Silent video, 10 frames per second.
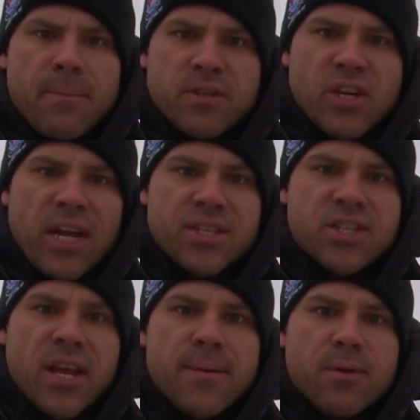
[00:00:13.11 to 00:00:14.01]
Matt
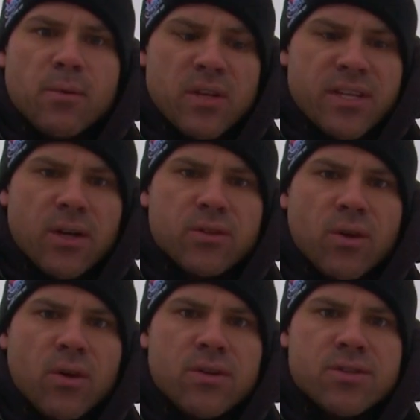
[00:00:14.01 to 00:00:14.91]
Bichanich today at Midwest
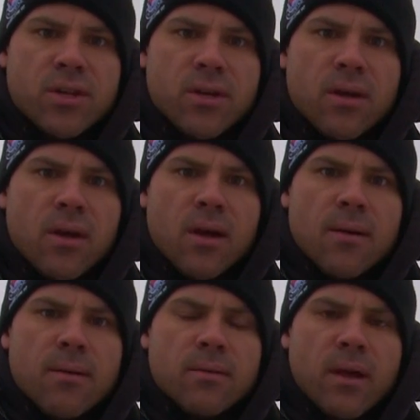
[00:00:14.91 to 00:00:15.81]
Outdoors.
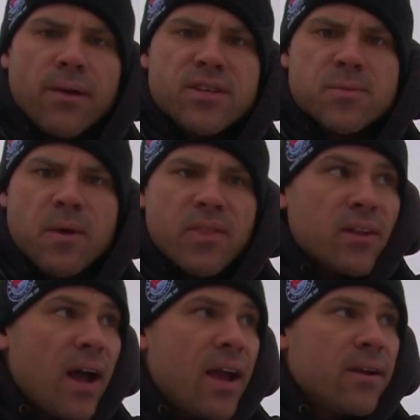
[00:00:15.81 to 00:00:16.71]
Larry Smith
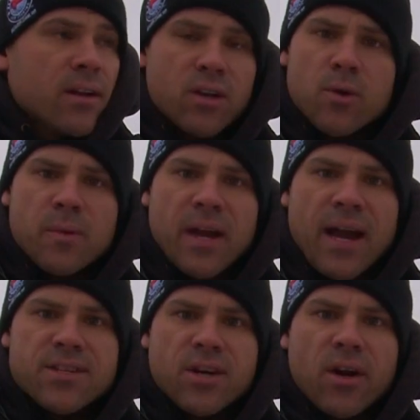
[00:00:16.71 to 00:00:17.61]
and I and a group of
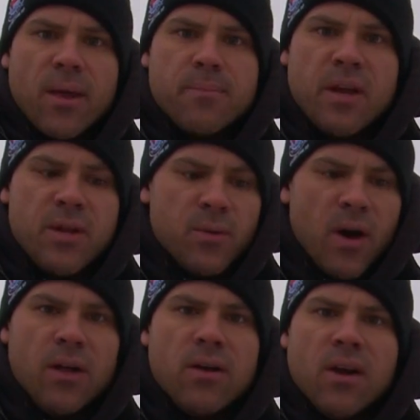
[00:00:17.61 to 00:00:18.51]
guys are out on
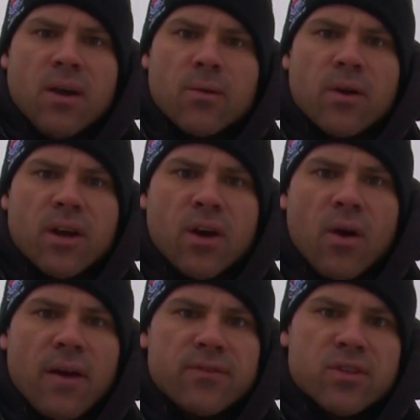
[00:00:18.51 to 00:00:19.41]
Petenwell. We're gonna
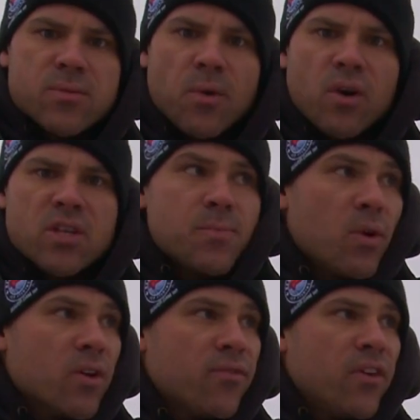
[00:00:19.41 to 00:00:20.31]
go after a
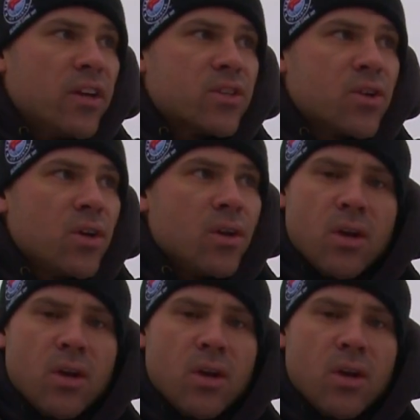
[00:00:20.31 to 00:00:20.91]
smorgasbord of fish.